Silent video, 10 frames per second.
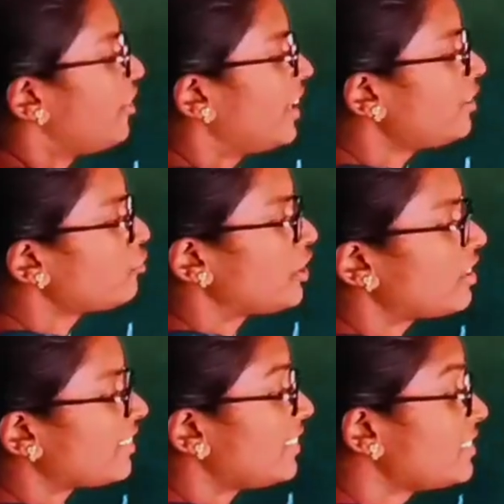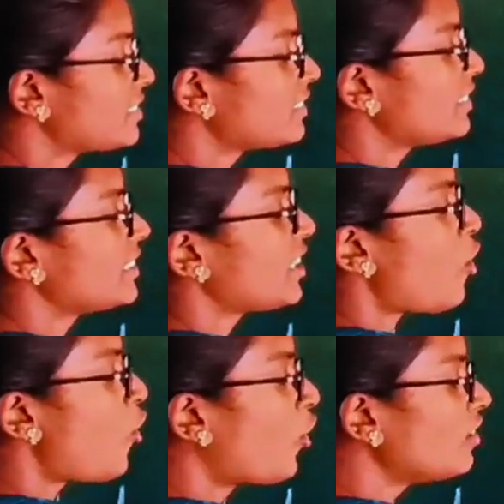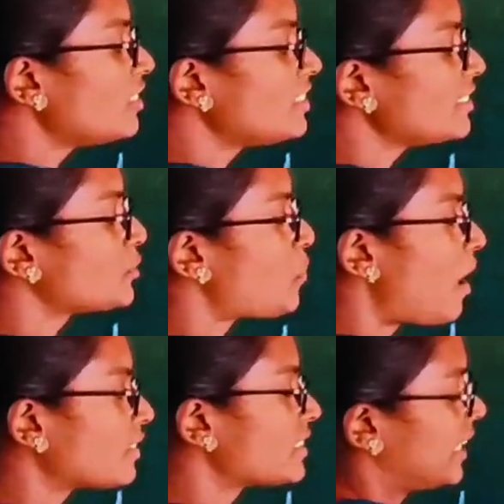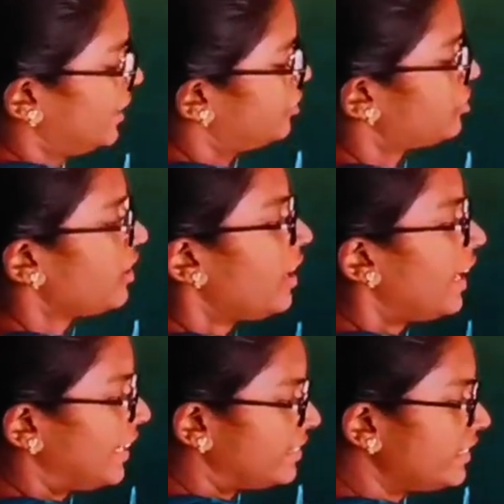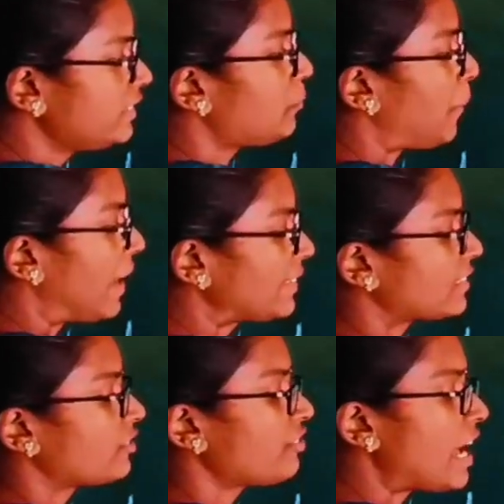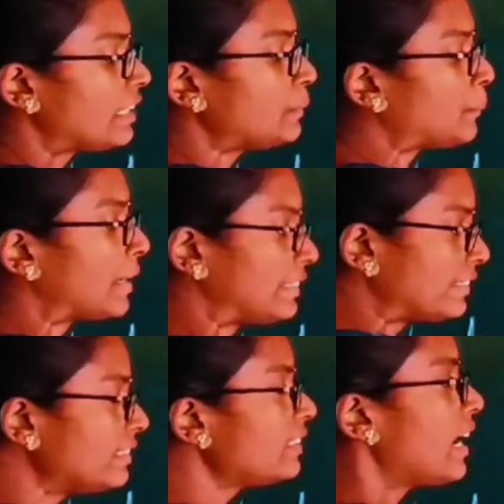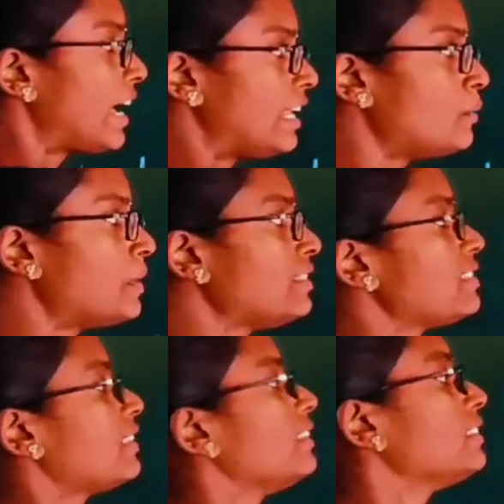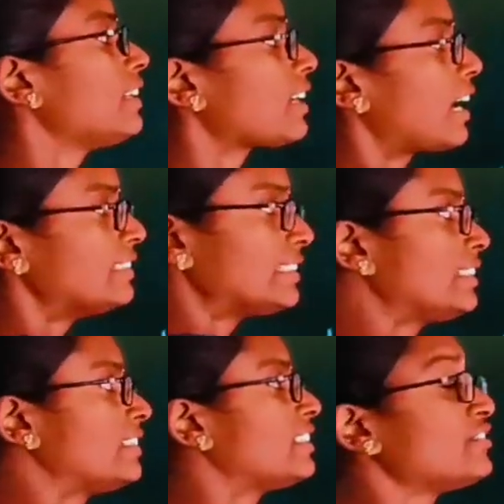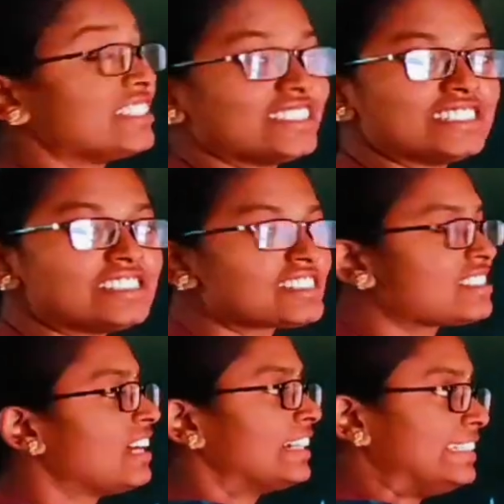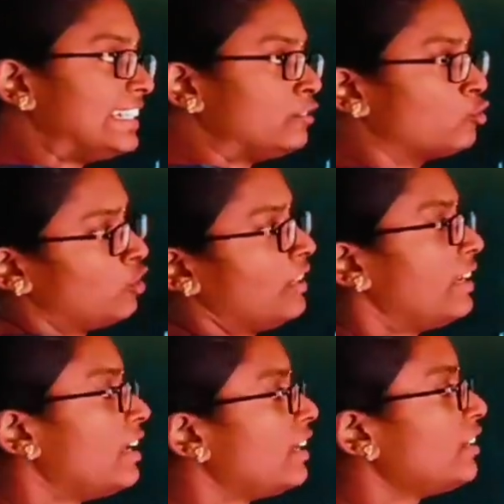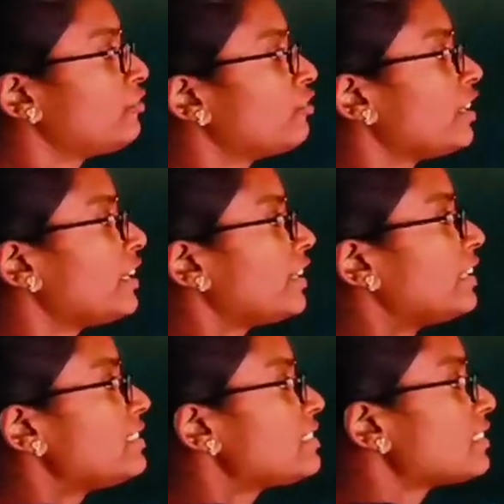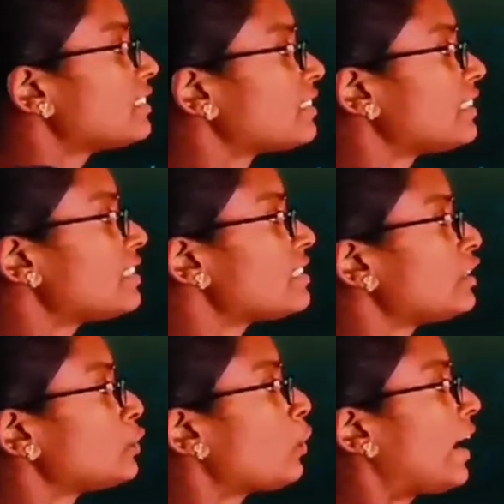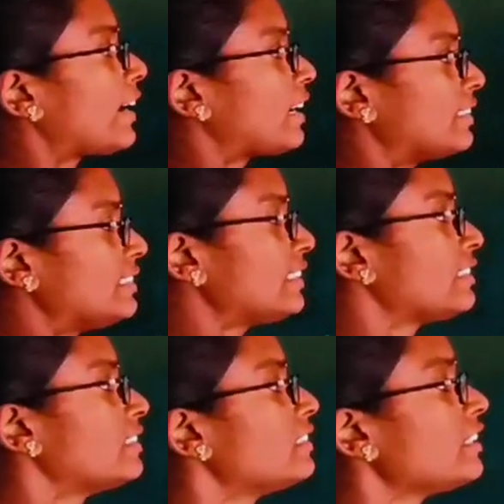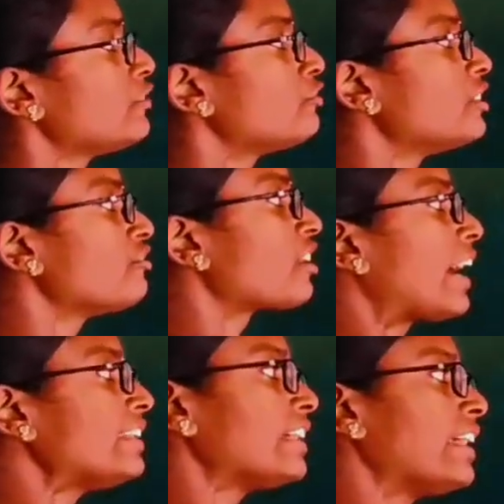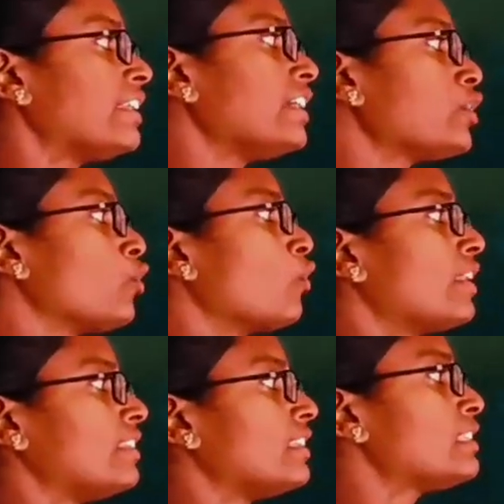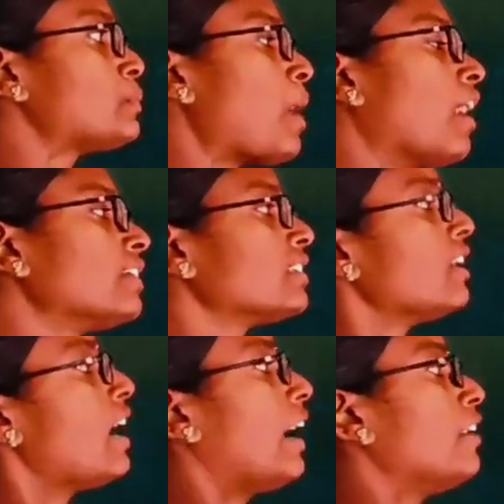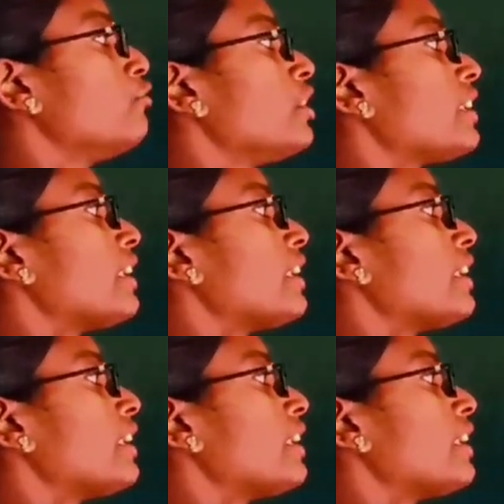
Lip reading: We are inserting all these parts, heading, paragraph and button elements in a container which is div. If we insert these into a container, if we write any code in this part, and we can